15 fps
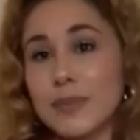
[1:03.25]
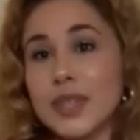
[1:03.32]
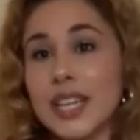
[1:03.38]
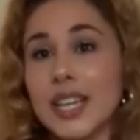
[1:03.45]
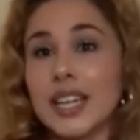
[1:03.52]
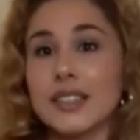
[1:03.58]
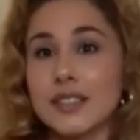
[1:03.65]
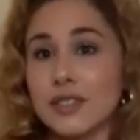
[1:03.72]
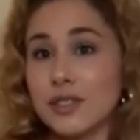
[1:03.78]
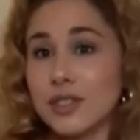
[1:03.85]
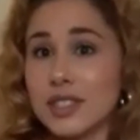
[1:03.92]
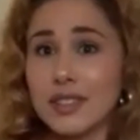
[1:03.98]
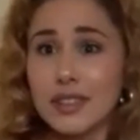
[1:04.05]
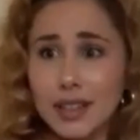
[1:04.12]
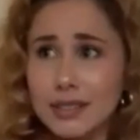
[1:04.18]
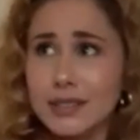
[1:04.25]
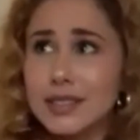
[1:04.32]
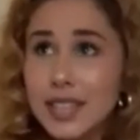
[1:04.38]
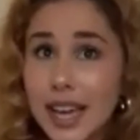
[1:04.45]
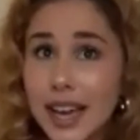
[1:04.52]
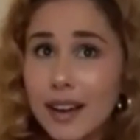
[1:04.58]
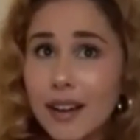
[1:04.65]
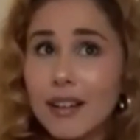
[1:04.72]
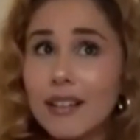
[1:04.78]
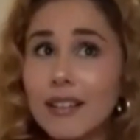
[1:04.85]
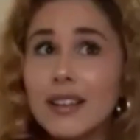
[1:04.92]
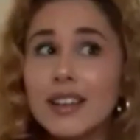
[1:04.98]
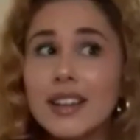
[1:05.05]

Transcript: tickets. They're still on sale.